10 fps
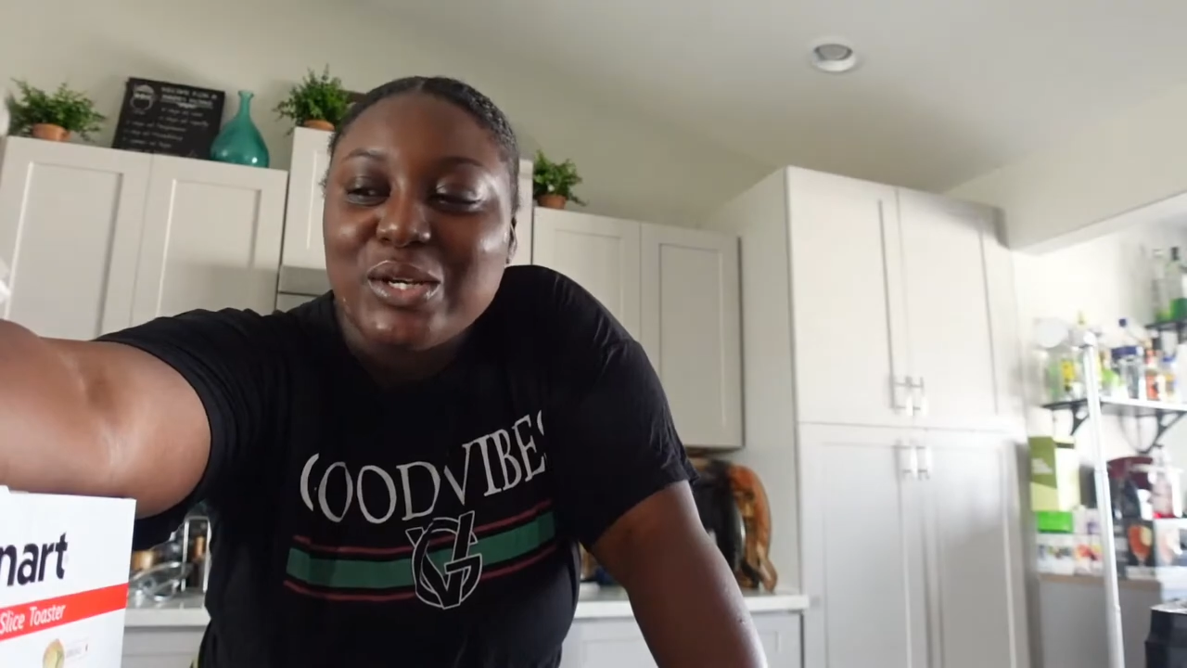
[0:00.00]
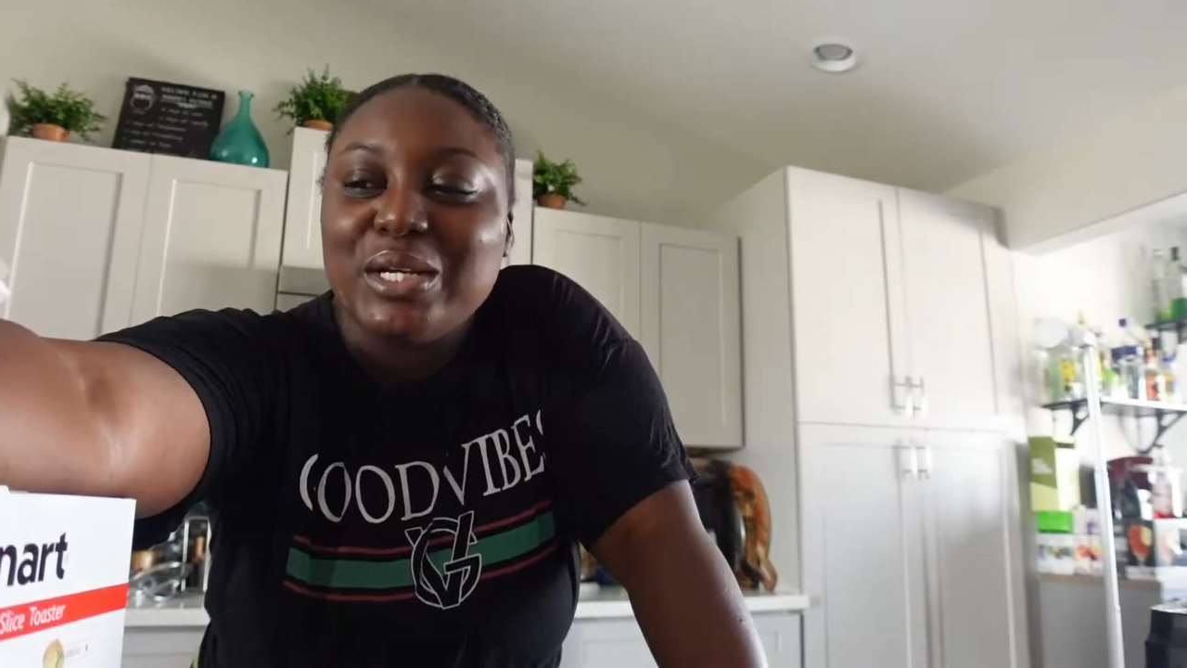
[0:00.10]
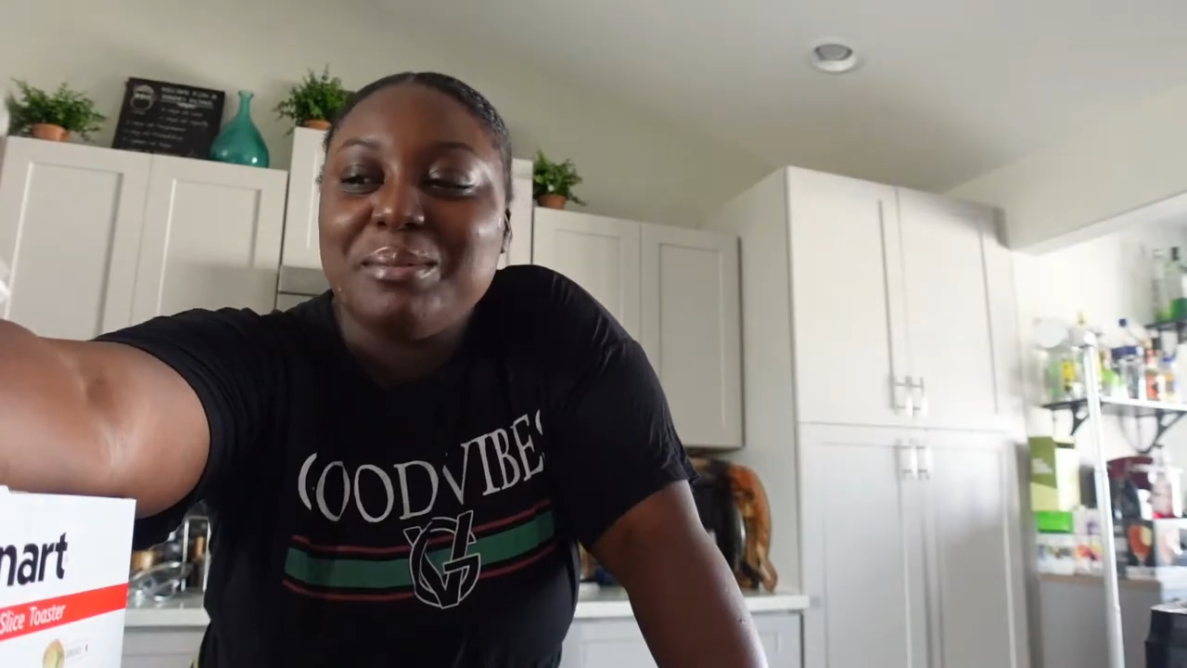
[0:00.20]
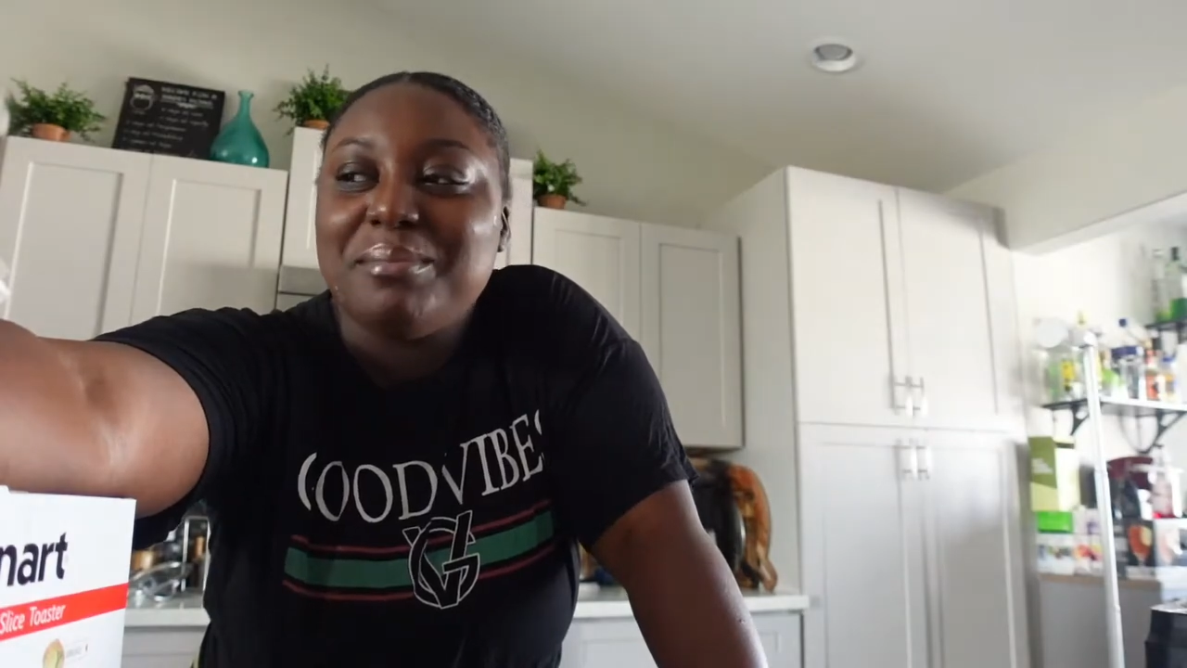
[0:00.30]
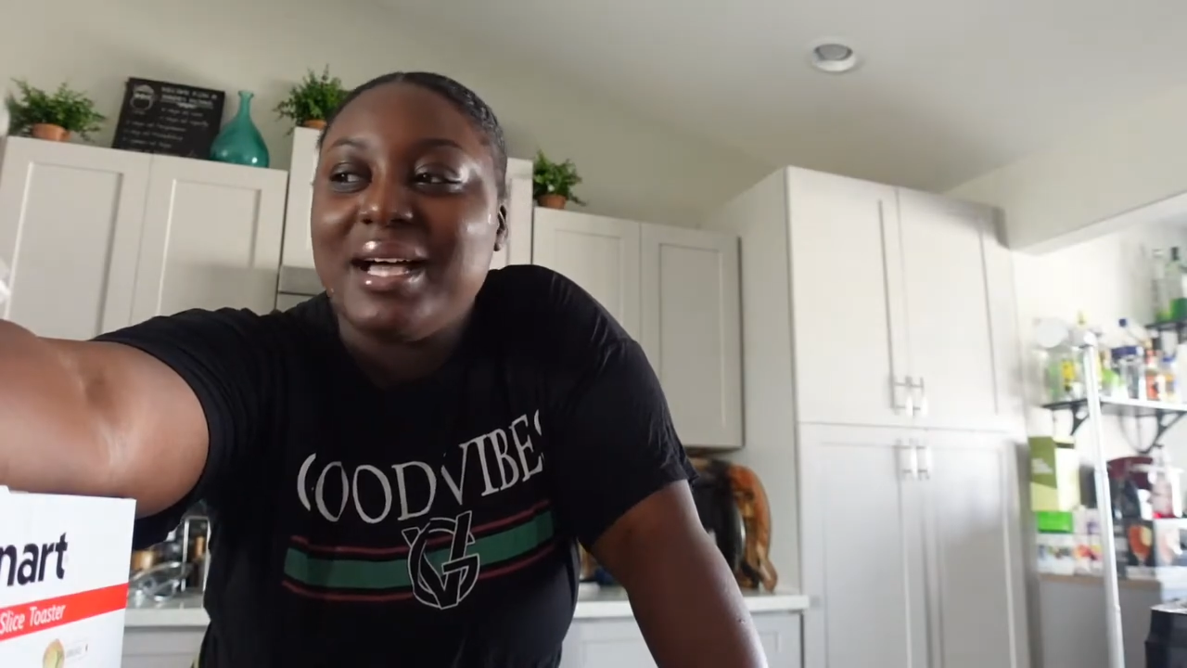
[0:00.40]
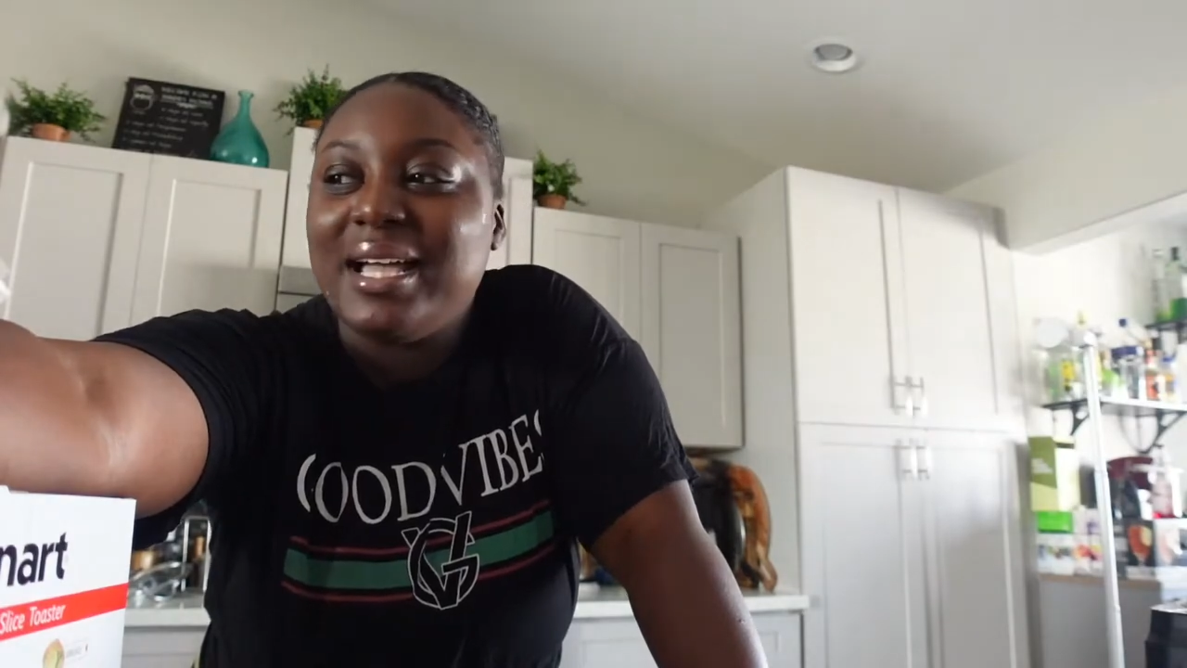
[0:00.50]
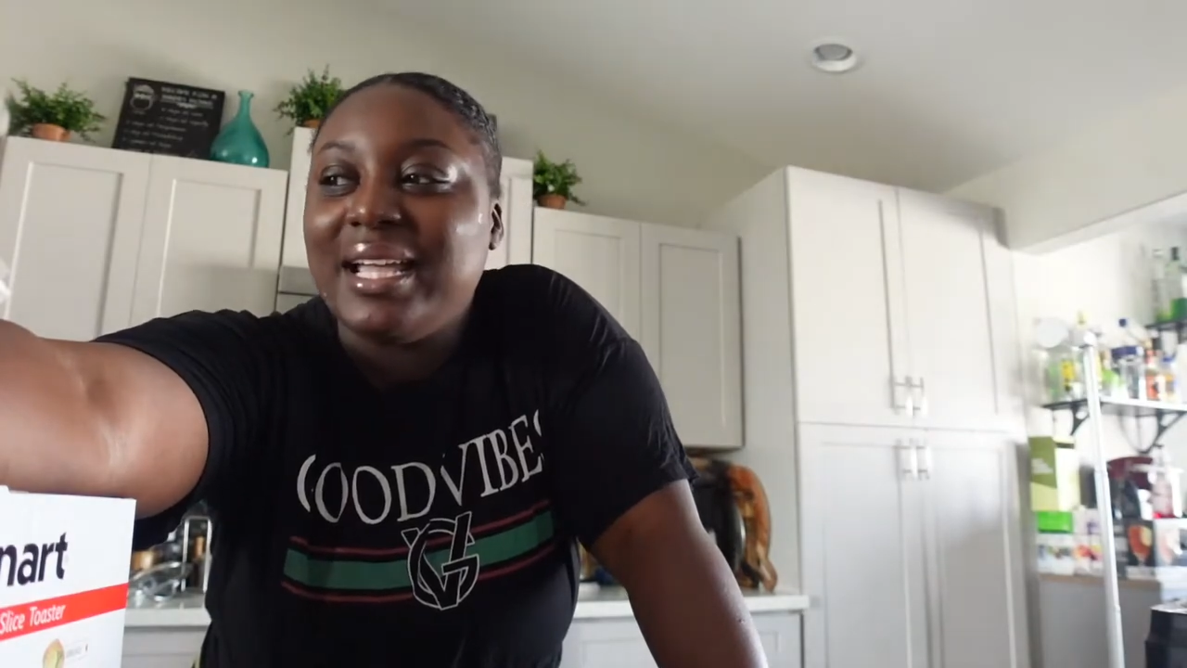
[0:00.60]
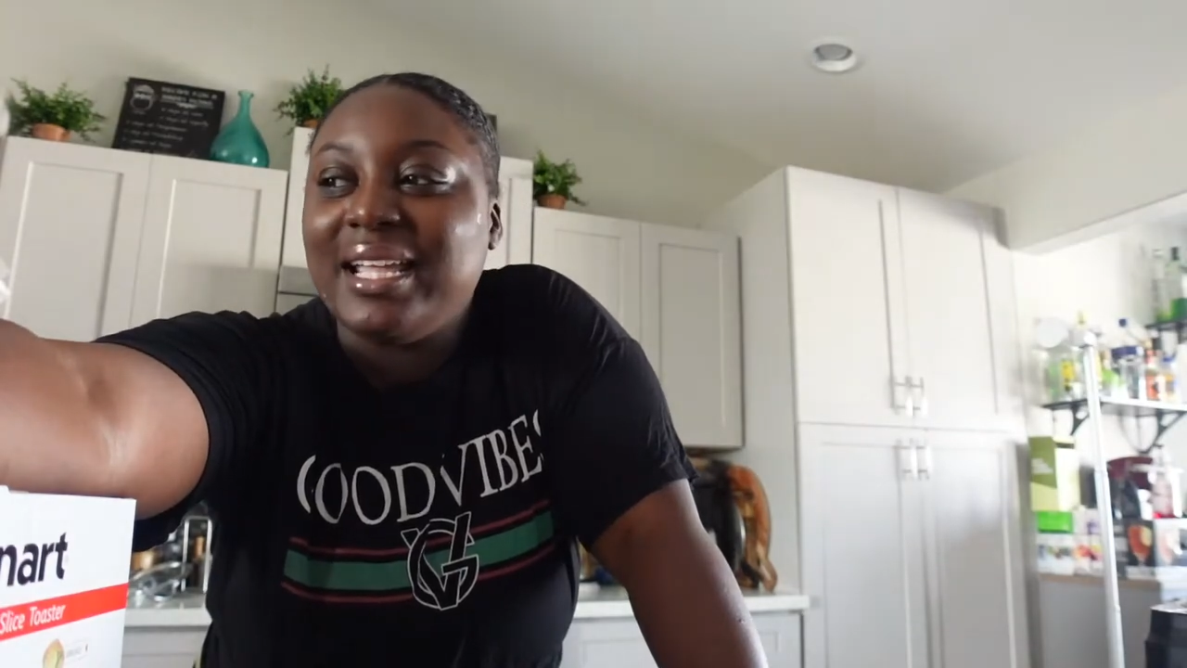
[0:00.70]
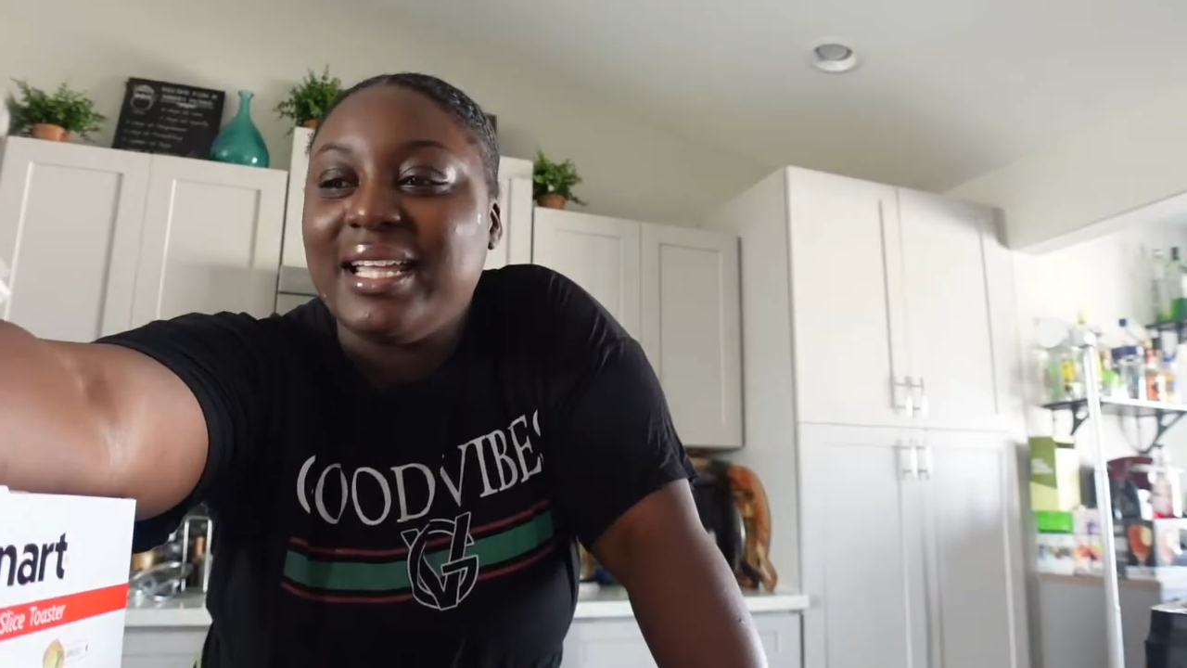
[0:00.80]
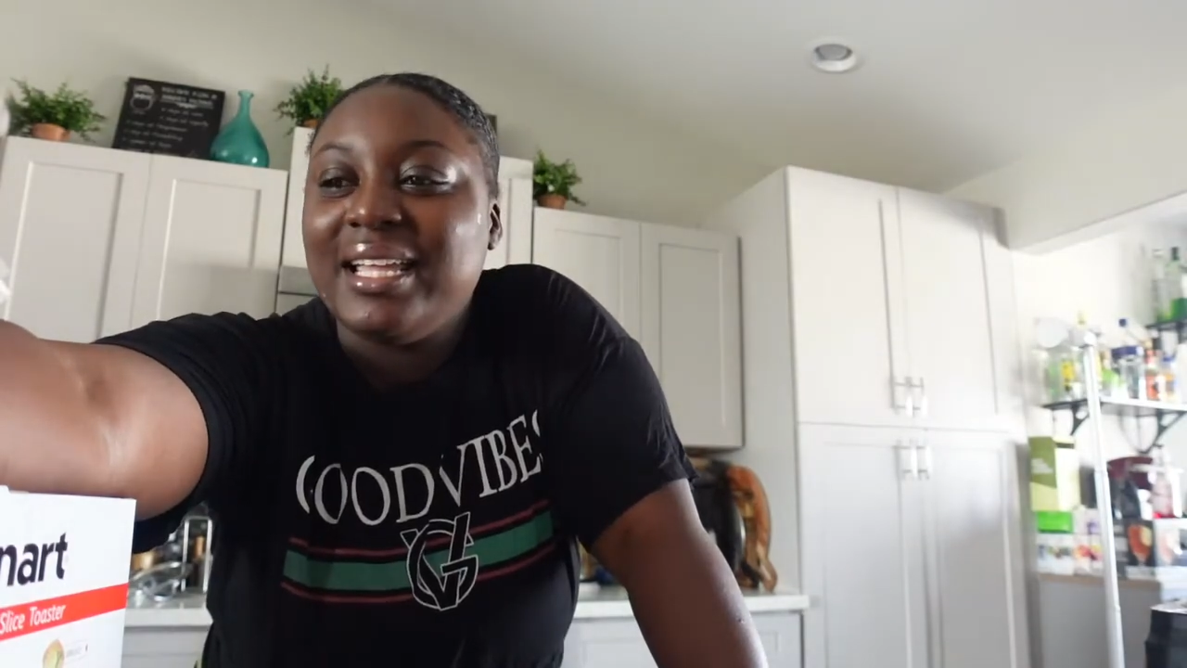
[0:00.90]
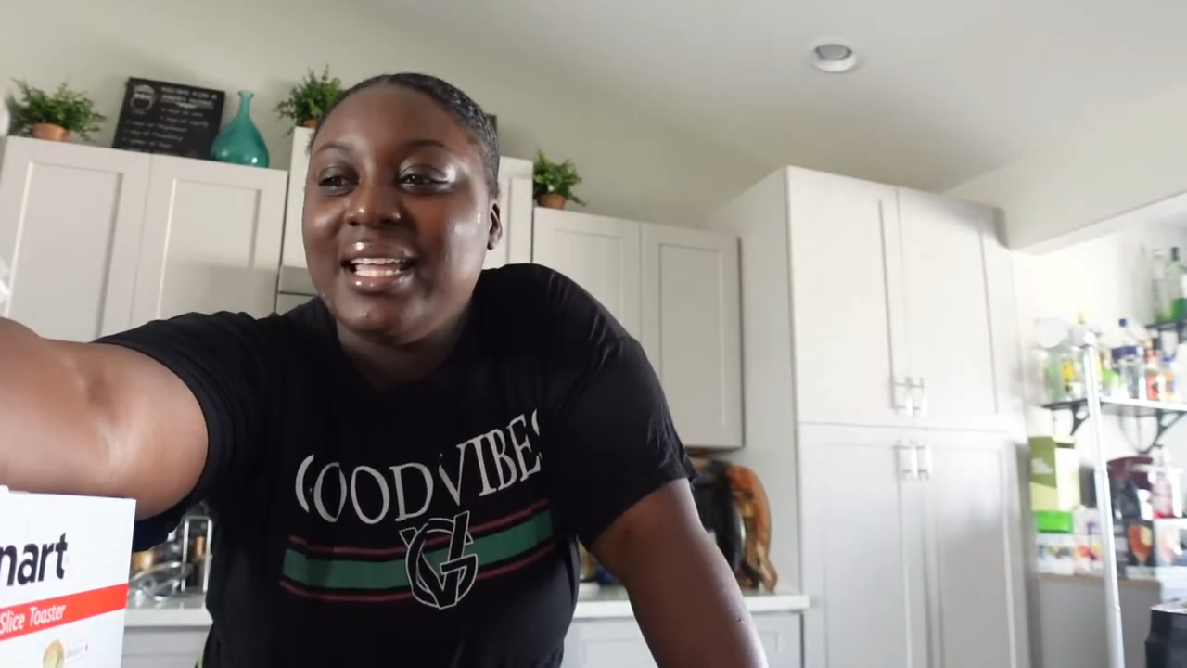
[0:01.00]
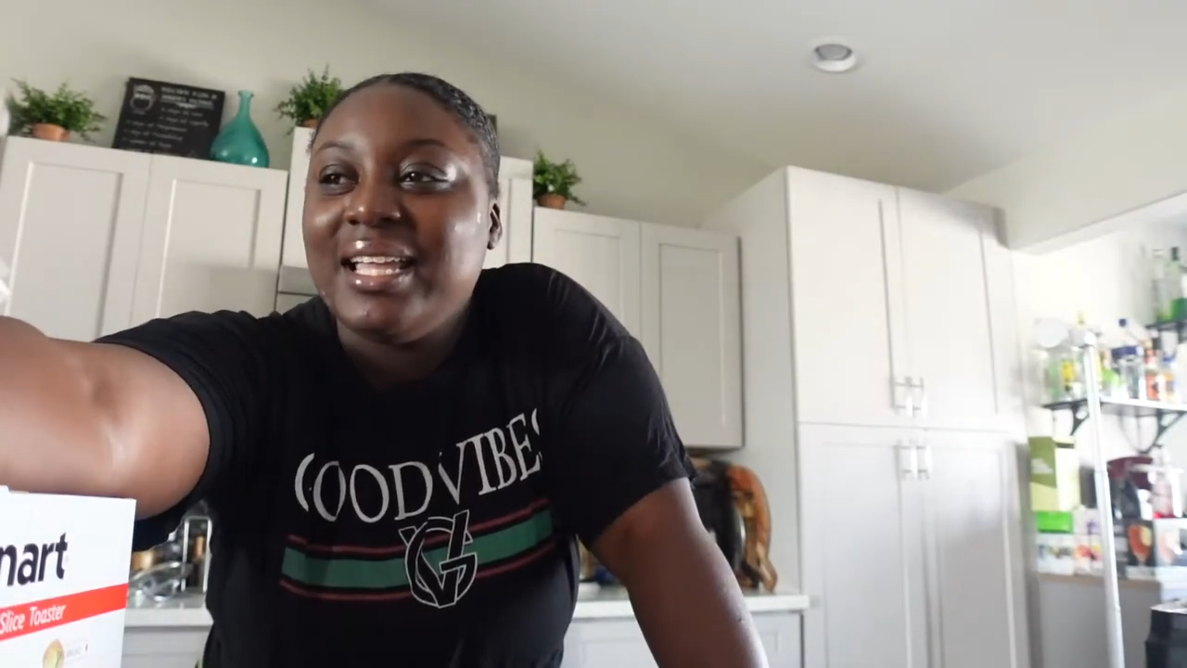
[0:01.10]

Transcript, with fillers: in my,